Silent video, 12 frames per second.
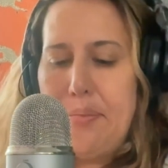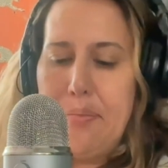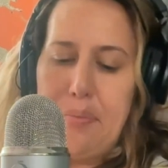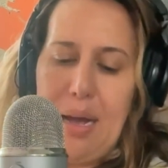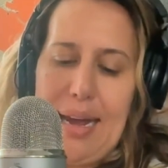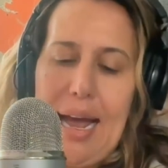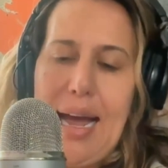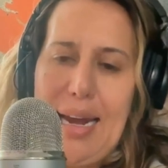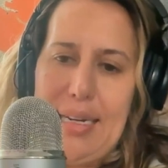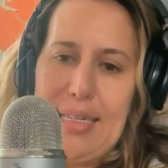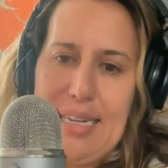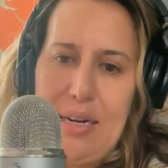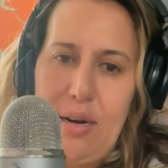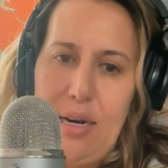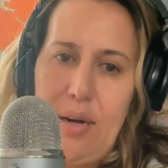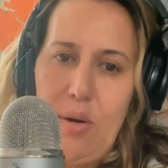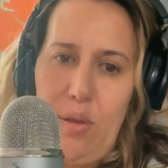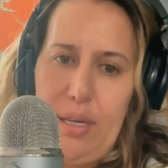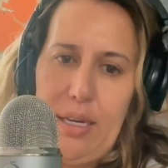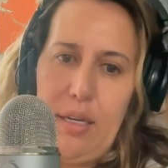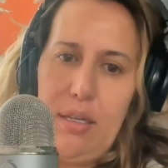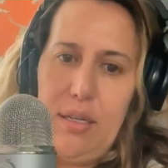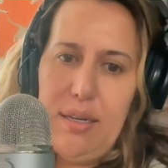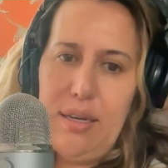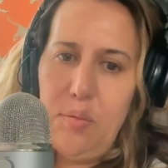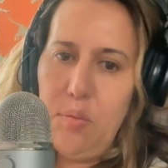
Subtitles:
I hide a secret cannoli in